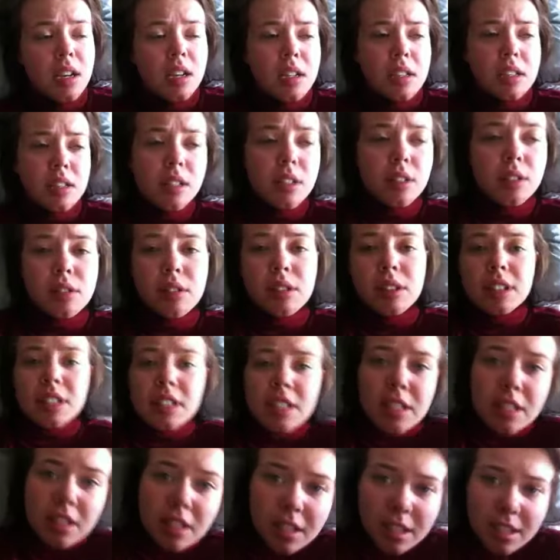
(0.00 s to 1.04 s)
so
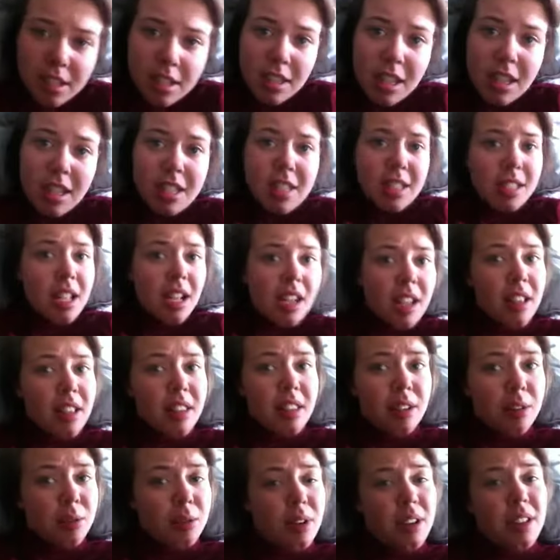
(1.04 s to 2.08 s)
it's nice that
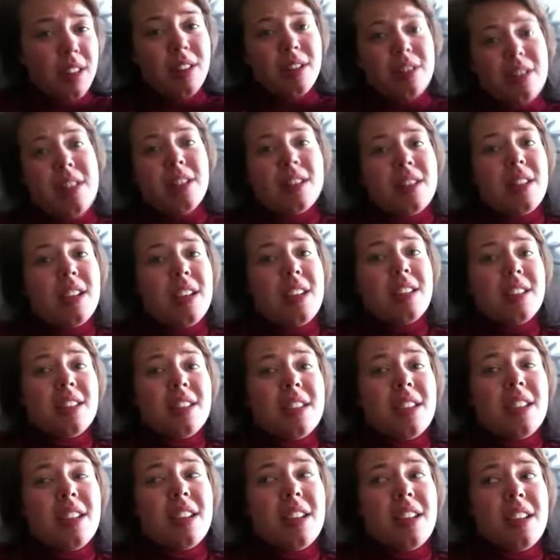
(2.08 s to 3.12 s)
the weather is
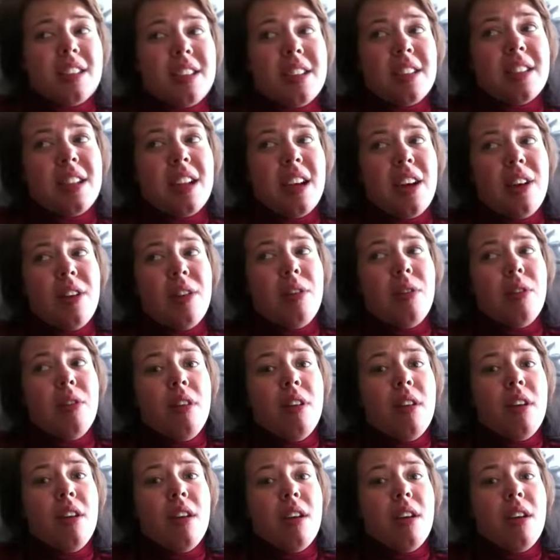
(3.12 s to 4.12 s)
as it is now.